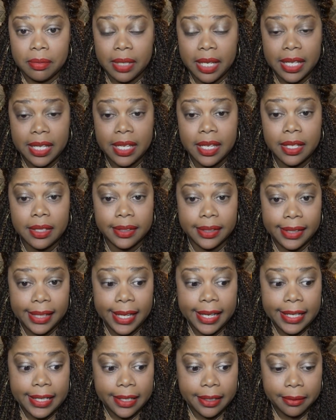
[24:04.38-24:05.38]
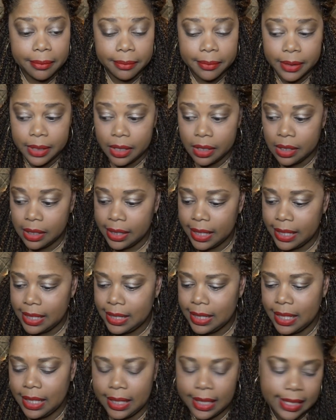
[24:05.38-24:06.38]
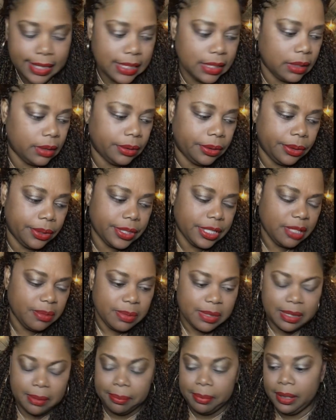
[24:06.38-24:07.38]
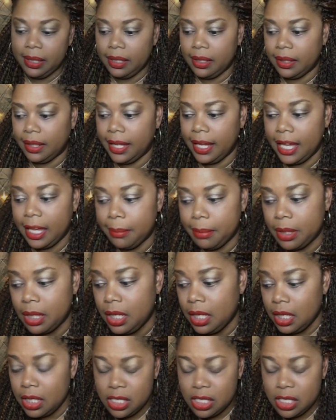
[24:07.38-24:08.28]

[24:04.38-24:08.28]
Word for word: they kill a lady. Kill a lady dead. That's the Lord. She was up there in the cabin.